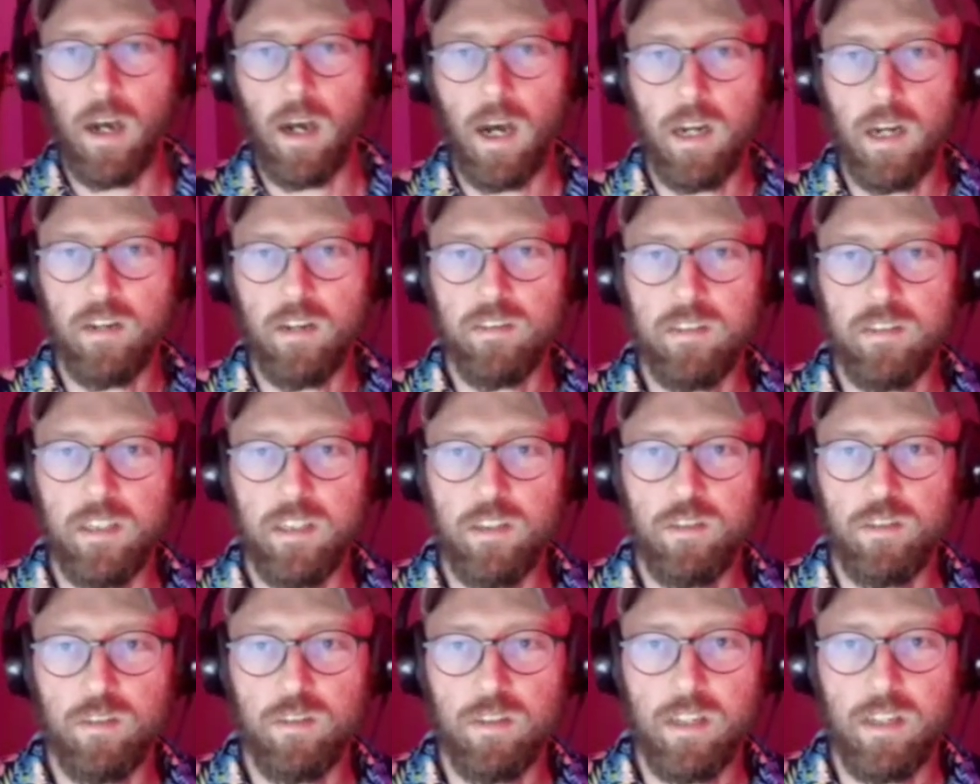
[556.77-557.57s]
I just
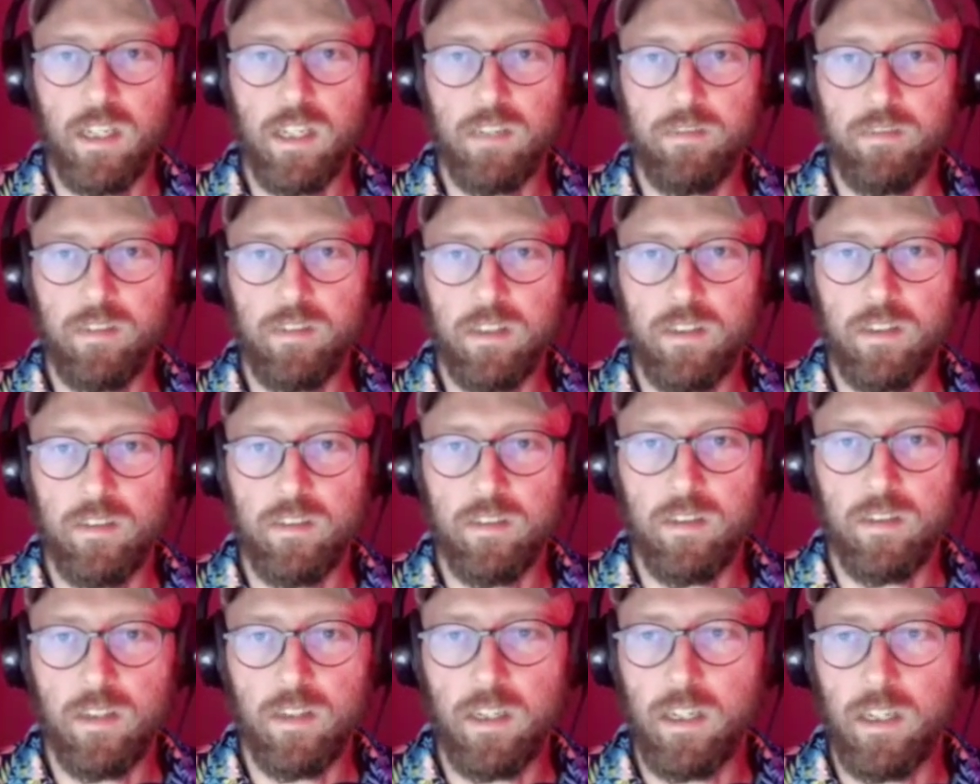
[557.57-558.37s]
need to give
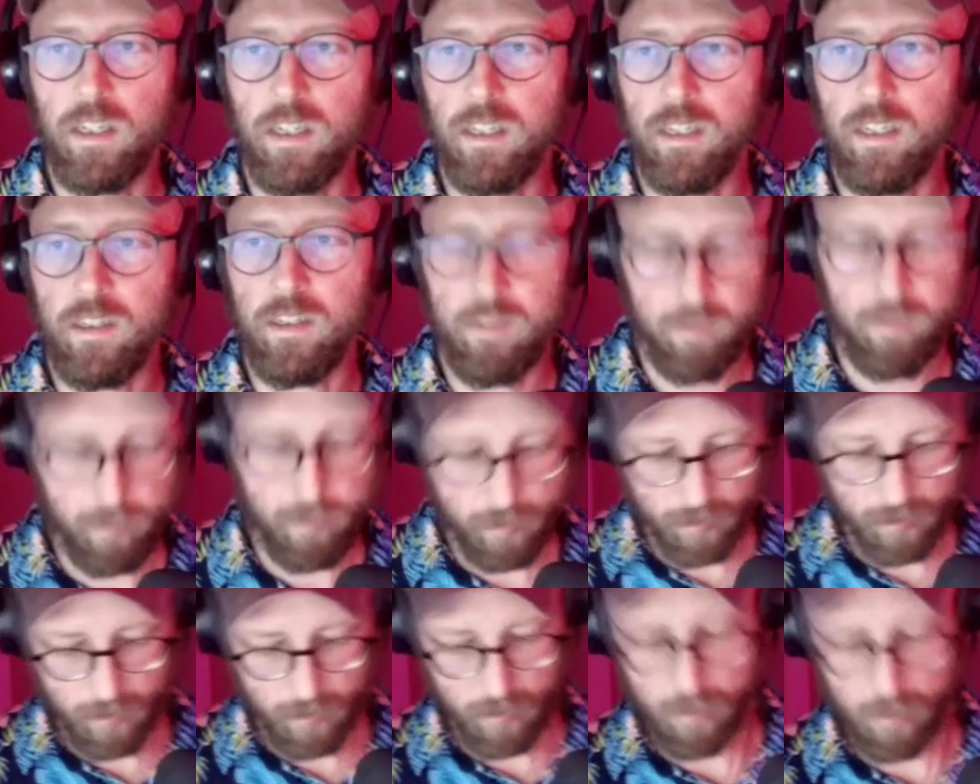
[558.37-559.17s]
it a
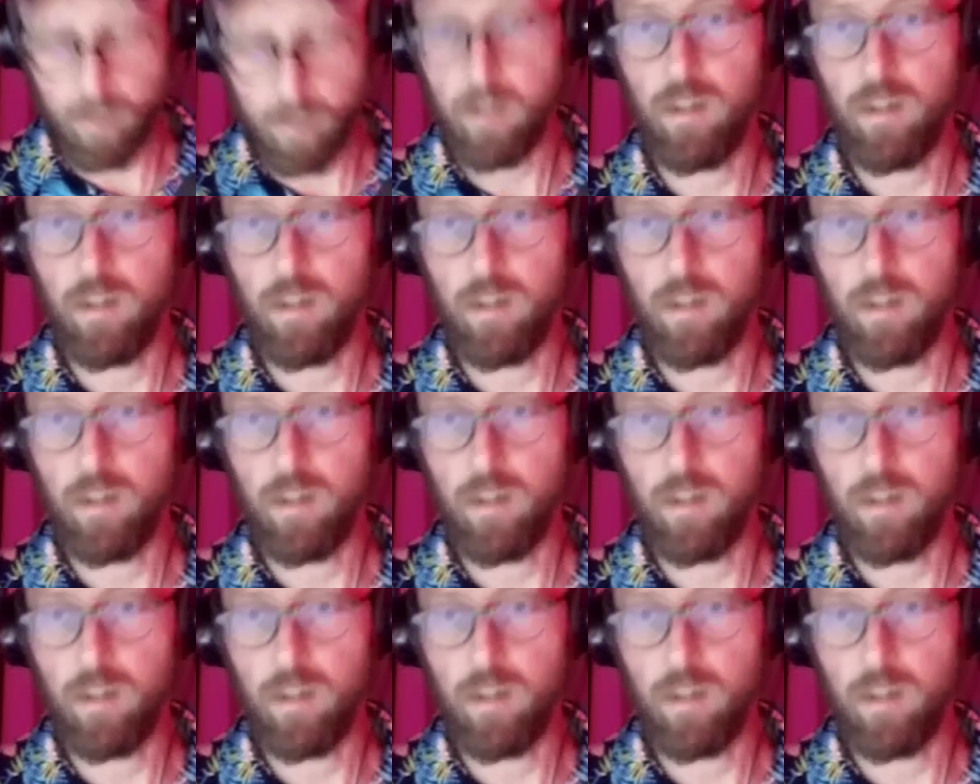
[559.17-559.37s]
list